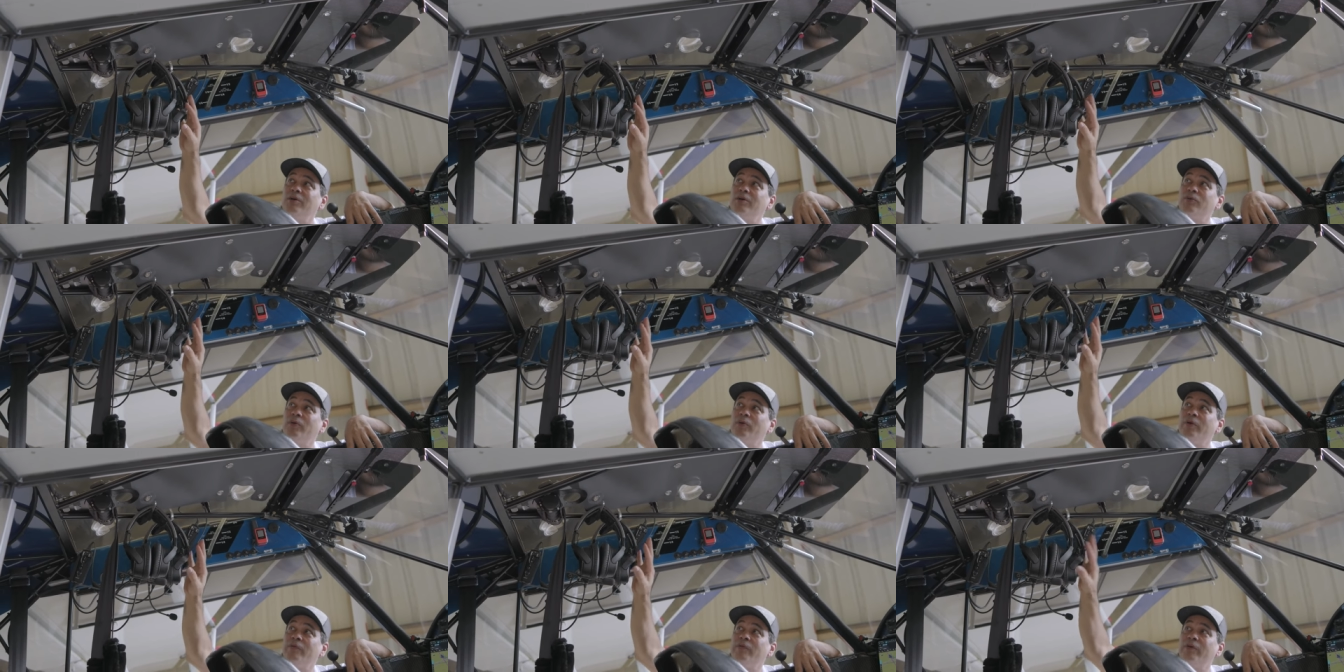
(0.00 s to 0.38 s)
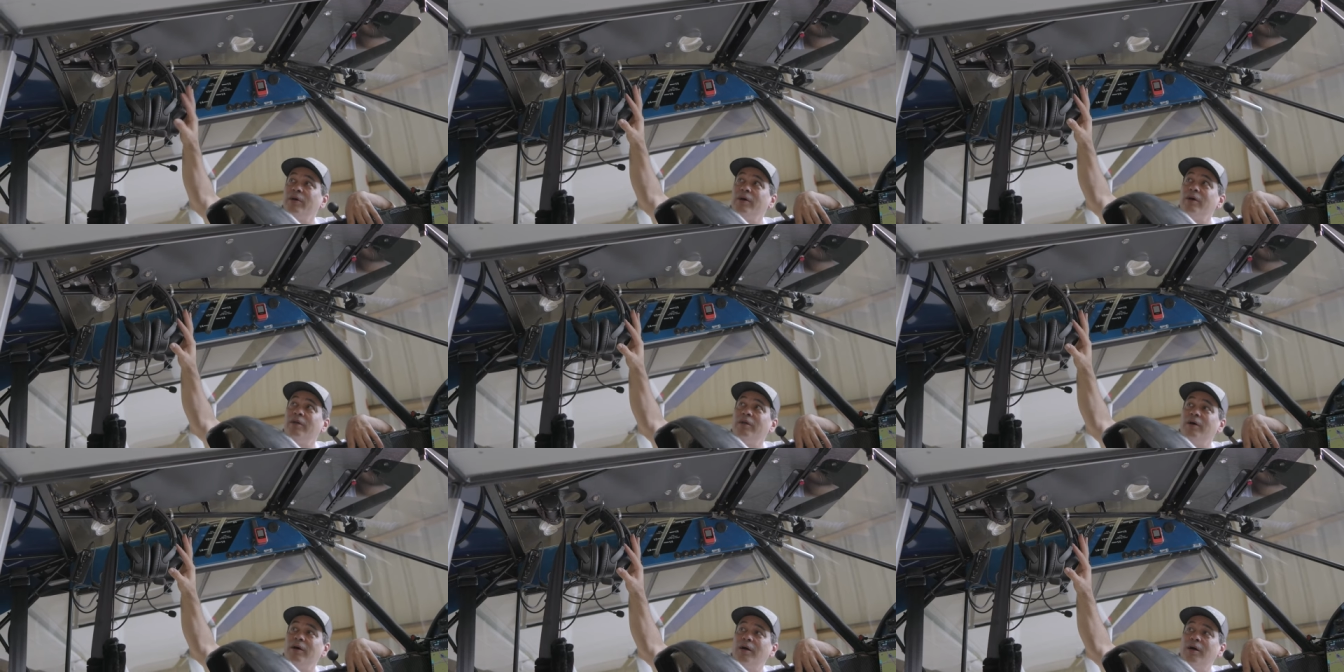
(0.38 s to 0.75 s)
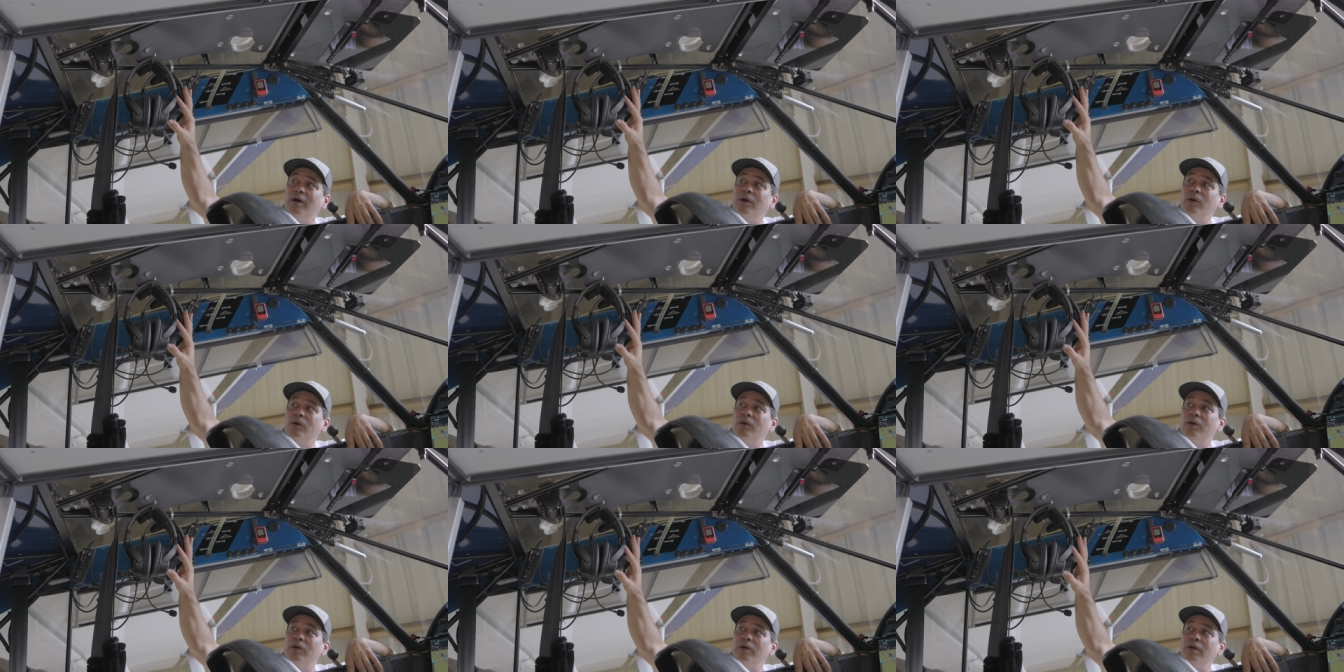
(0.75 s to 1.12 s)
is we've got
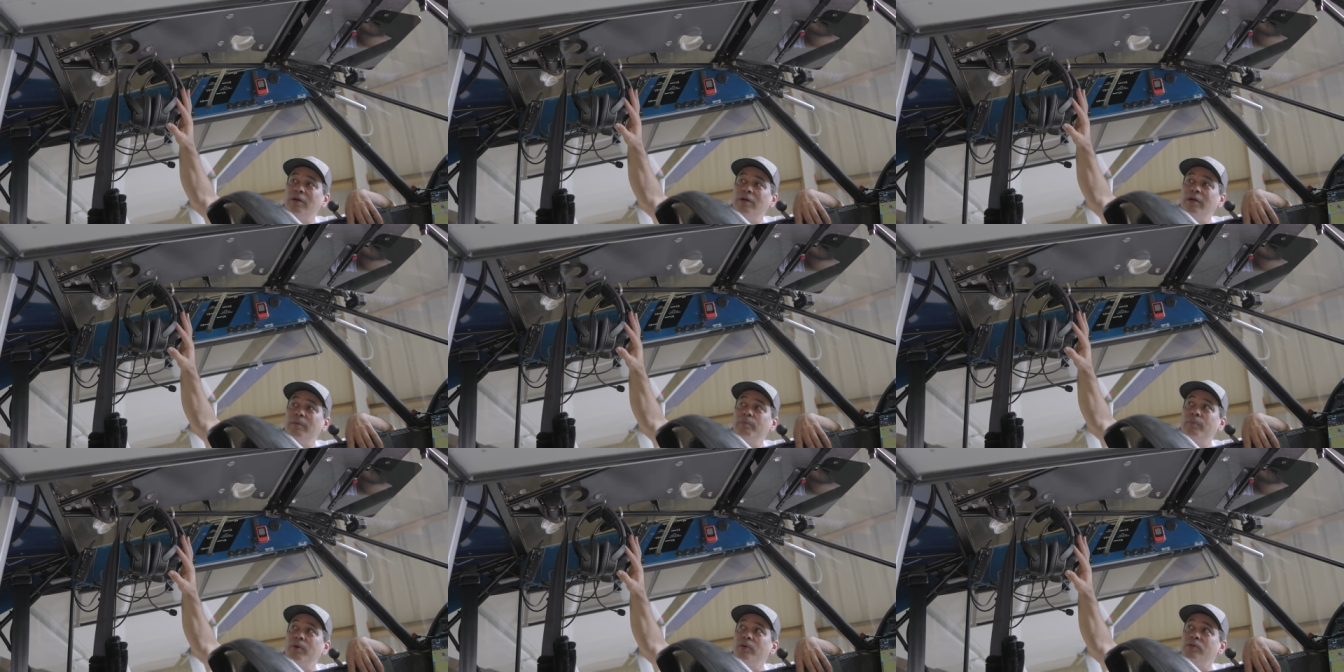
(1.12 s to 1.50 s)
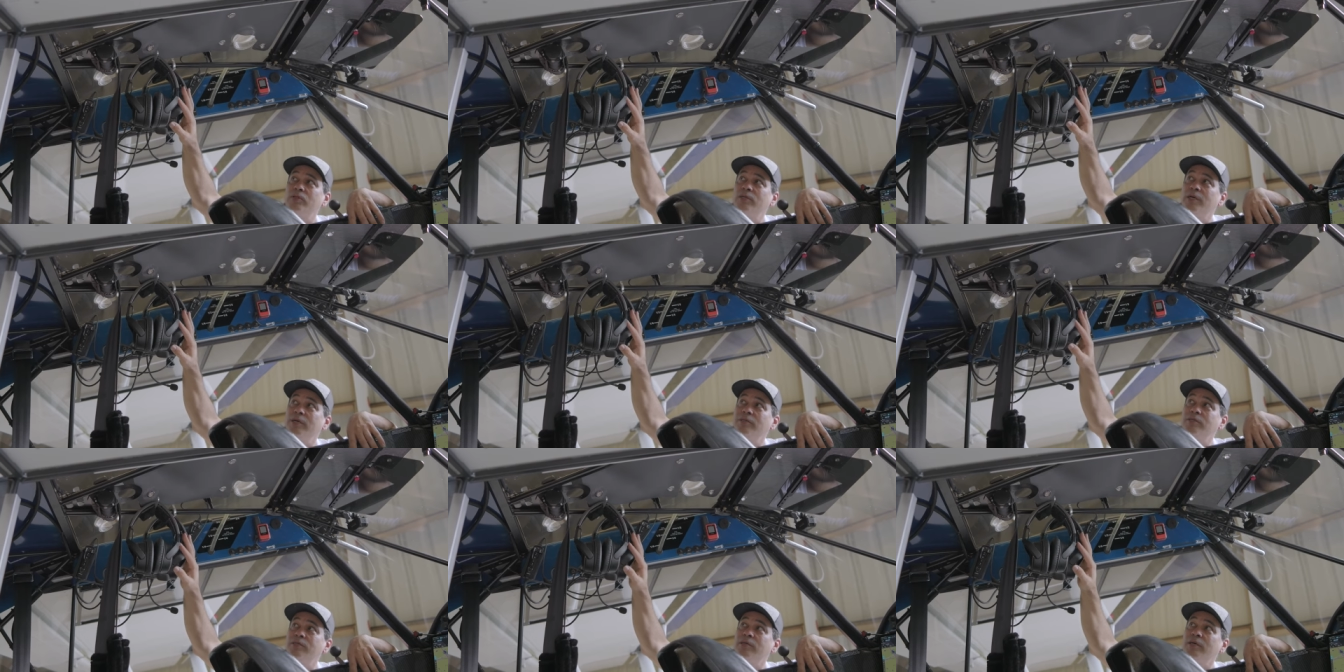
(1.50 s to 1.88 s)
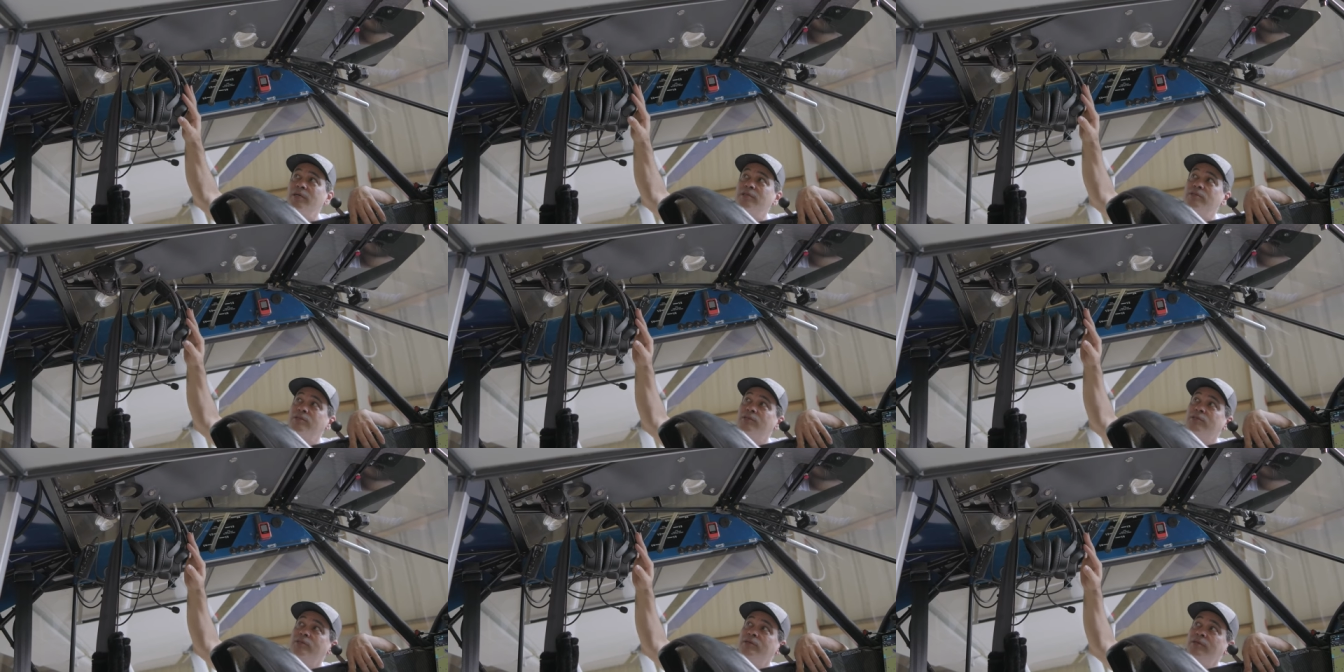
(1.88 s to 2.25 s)
our Bose
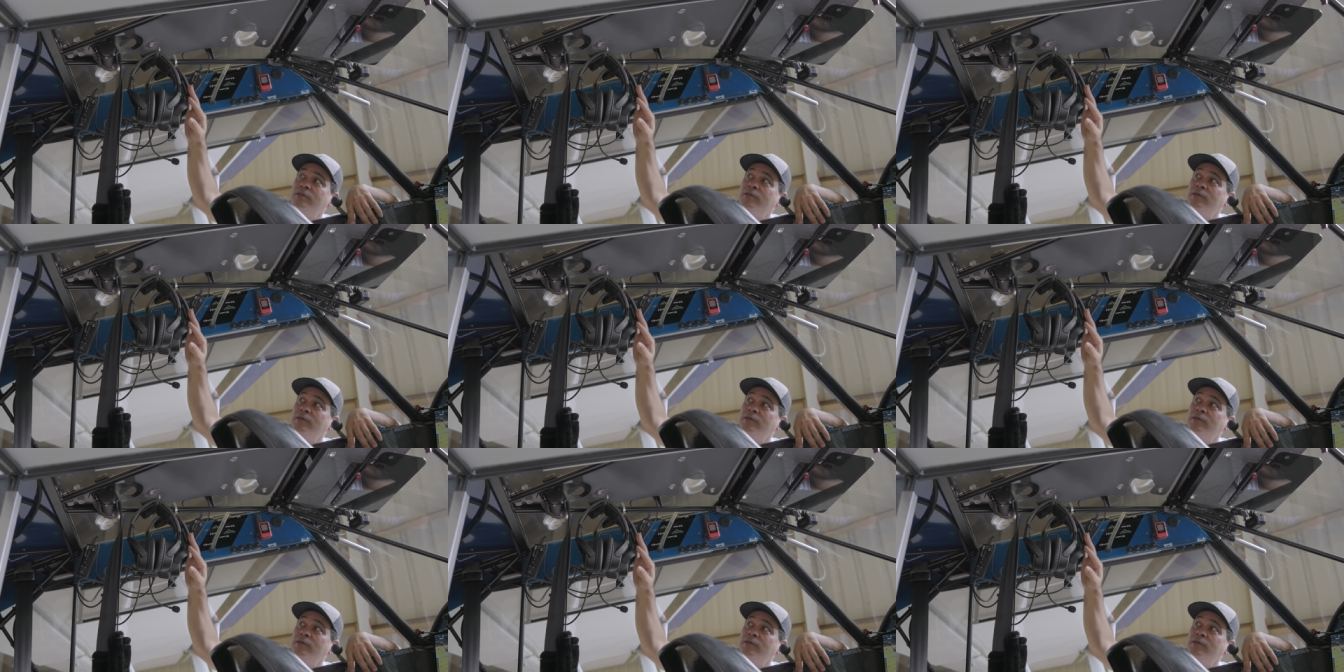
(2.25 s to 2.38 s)
headsets